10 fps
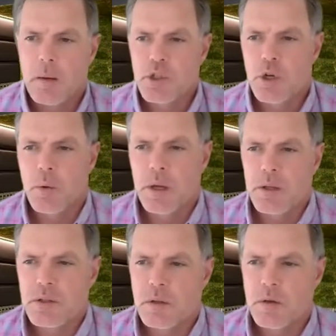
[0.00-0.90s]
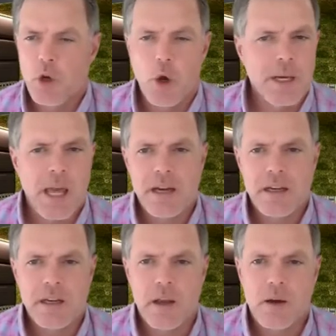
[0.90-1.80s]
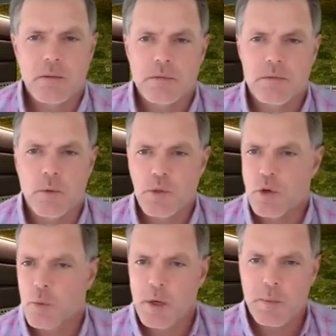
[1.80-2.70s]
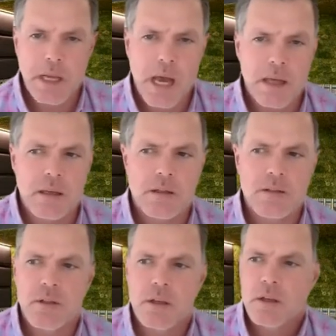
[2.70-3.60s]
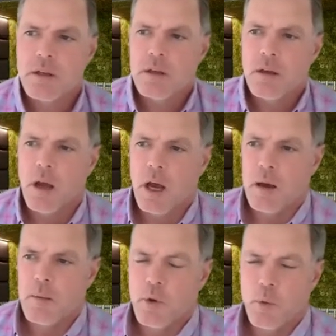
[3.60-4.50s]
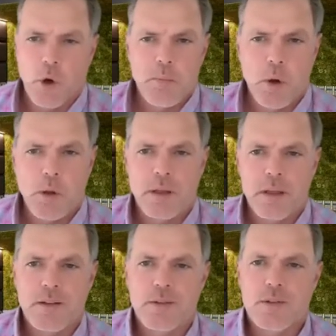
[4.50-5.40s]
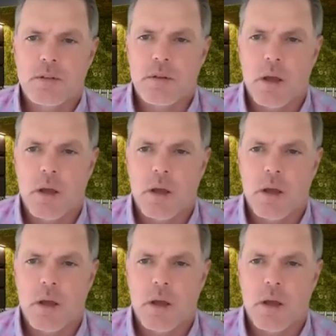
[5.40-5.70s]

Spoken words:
2 was nobody had an ego. There was no prima donnas. There were no bullies.